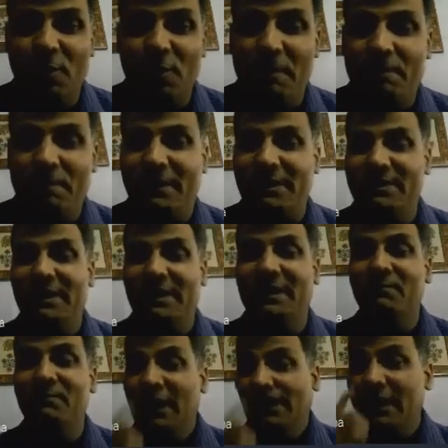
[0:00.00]
aperture
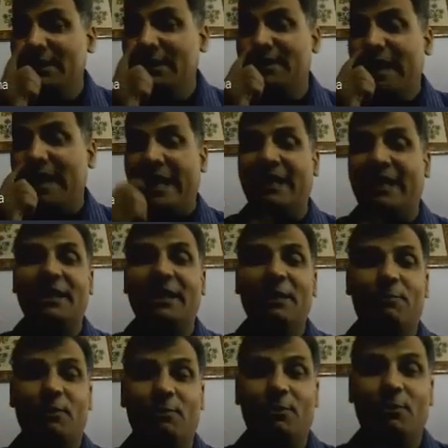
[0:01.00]
is directly
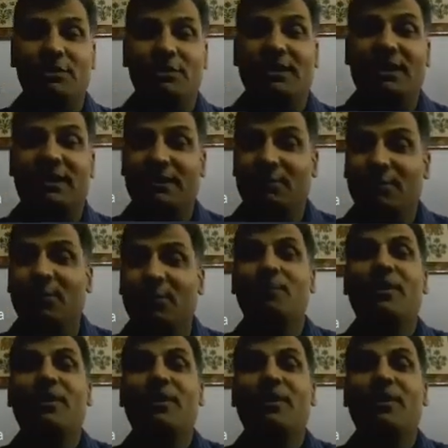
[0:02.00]
proportional to